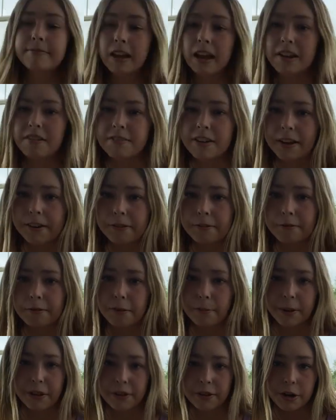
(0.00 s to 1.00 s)
of getting
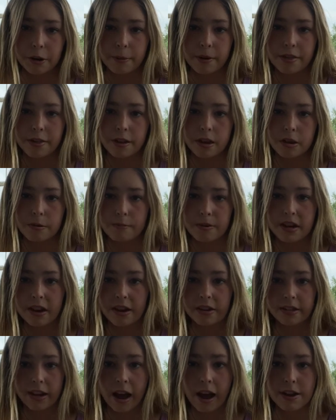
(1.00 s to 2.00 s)
familiar with it
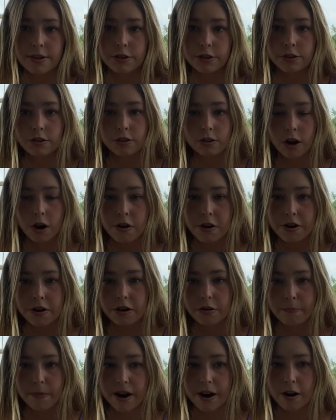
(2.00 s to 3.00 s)
because I just started
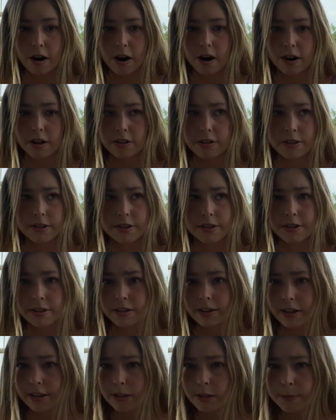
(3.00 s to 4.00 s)
Humira
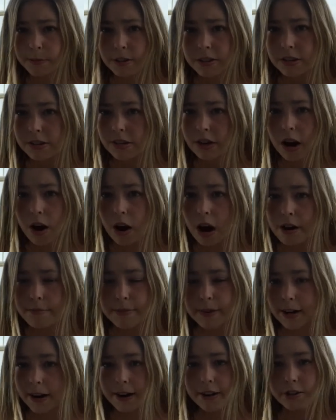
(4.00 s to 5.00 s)
six months ago. I've
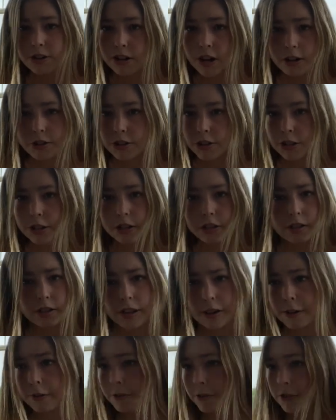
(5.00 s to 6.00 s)
been on injections
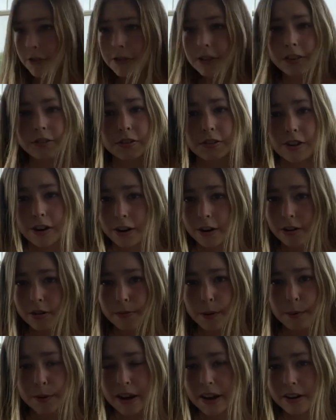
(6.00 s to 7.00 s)
like for six years,
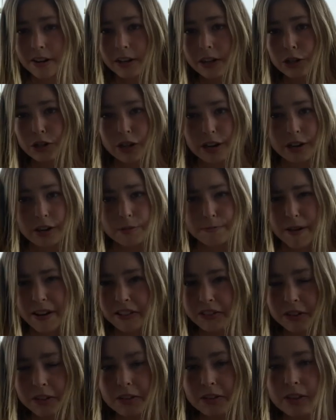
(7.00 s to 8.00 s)
but we had to like change
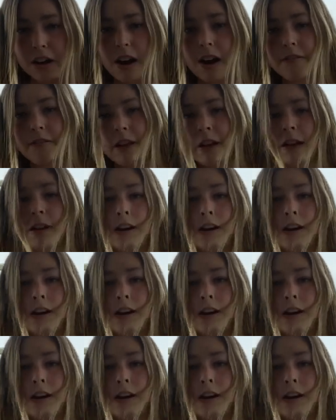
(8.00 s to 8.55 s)
meds and stuff.